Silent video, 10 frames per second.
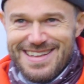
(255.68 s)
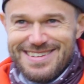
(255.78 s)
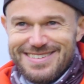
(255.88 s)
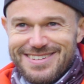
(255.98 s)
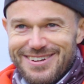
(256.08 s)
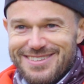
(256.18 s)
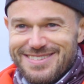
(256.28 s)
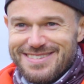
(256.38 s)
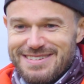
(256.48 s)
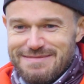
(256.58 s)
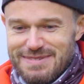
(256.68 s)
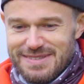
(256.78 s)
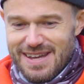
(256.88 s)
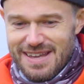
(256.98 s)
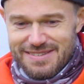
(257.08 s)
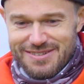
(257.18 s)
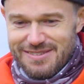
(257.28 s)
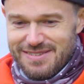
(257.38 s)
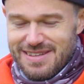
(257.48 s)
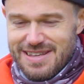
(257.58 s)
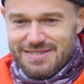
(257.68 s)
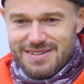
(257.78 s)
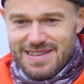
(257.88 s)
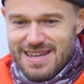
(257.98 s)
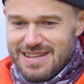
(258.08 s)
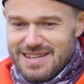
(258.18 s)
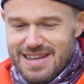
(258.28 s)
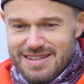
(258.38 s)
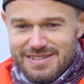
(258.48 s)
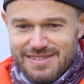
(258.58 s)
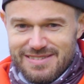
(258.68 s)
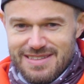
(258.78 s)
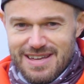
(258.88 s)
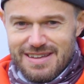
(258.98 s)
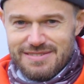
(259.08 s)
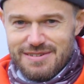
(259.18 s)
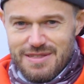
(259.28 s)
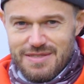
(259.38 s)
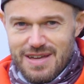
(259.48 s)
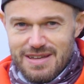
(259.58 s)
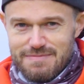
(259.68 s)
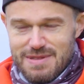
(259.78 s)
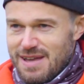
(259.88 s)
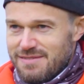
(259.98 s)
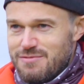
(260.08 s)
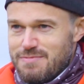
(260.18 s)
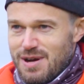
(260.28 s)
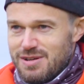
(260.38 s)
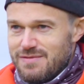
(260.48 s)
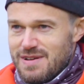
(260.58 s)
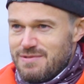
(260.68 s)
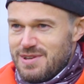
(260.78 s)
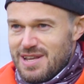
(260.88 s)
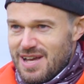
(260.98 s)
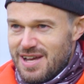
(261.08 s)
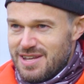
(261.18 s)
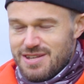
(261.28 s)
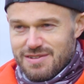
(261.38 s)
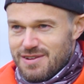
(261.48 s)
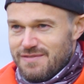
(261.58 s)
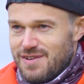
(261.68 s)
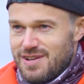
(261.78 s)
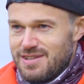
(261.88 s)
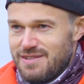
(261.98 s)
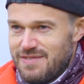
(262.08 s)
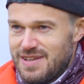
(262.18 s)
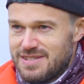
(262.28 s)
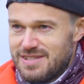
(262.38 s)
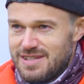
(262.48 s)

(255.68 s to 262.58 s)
Just constant mistakes, constantly sort of getting niggles and that sort of thing. But that's all part of it when you learn, and you've got to find your feet